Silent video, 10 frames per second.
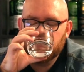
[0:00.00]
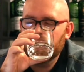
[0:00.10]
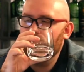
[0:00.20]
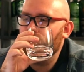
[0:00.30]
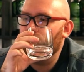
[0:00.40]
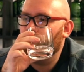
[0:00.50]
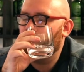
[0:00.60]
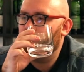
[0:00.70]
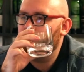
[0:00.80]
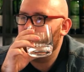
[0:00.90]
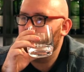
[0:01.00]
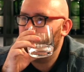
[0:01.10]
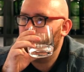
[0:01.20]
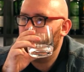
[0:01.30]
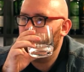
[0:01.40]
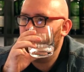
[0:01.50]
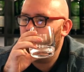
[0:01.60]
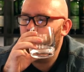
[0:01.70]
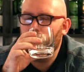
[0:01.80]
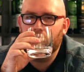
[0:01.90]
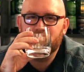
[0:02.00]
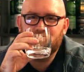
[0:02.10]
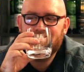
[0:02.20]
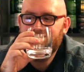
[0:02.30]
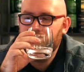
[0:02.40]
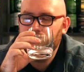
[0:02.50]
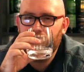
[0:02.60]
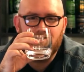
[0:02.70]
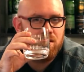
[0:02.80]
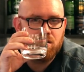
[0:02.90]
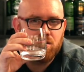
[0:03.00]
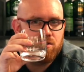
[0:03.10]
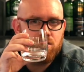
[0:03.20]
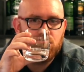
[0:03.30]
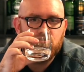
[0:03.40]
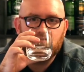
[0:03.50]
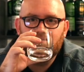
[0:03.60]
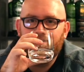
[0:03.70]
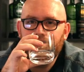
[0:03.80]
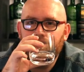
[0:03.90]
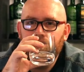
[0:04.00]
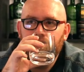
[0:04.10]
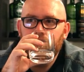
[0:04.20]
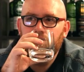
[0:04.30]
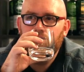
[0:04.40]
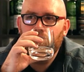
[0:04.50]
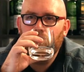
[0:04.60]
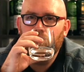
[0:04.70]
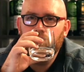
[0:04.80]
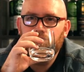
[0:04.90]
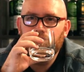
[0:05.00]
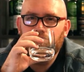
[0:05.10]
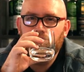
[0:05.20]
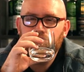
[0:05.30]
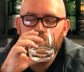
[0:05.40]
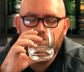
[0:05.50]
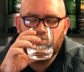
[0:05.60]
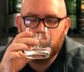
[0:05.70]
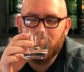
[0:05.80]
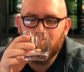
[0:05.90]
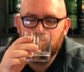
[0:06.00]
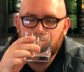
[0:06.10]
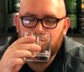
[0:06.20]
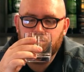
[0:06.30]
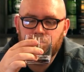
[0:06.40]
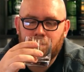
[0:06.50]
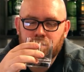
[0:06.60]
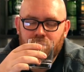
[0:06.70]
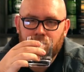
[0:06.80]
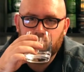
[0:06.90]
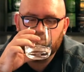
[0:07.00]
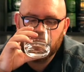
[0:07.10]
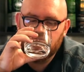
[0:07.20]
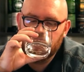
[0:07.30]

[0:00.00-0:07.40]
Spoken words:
Work well with tea as well. It's just a very wonderful rustic European set of spice flavors.